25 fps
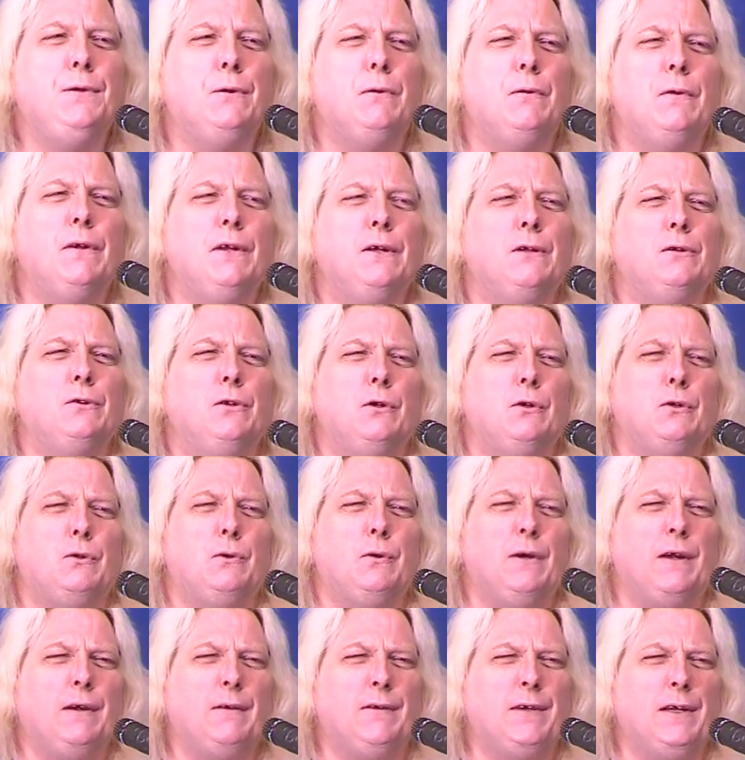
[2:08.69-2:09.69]
you're in the
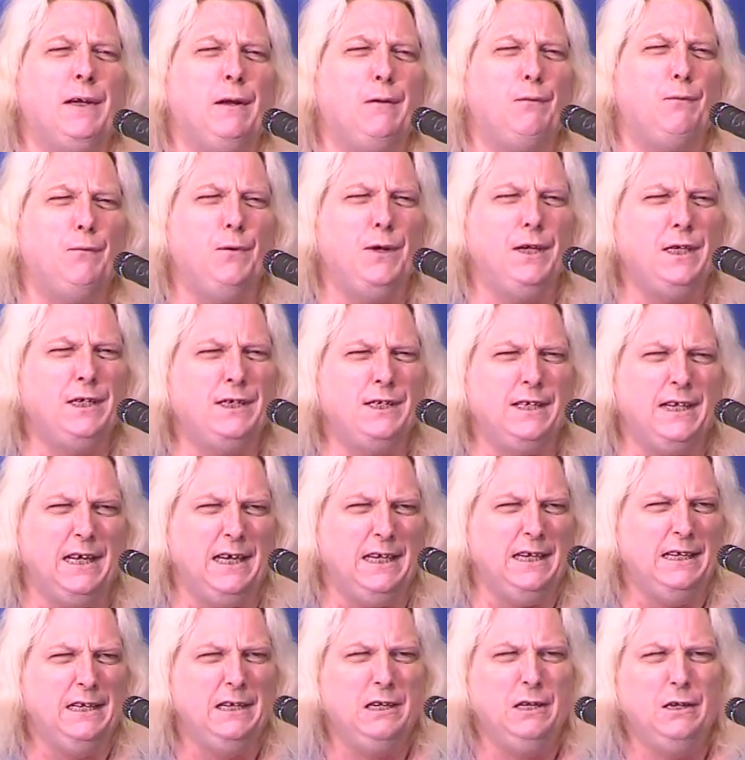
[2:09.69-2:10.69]
local area of
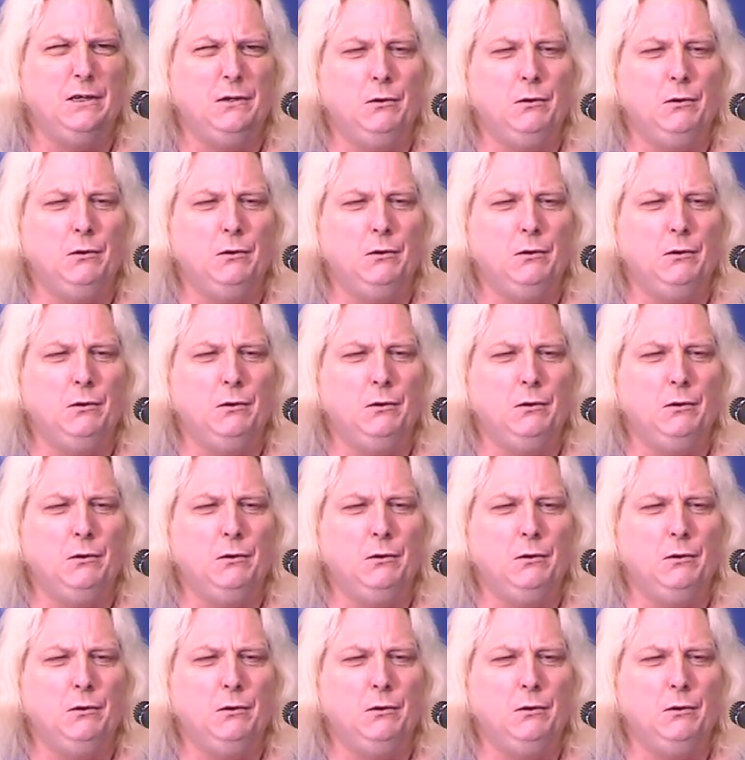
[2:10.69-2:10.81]
Winston,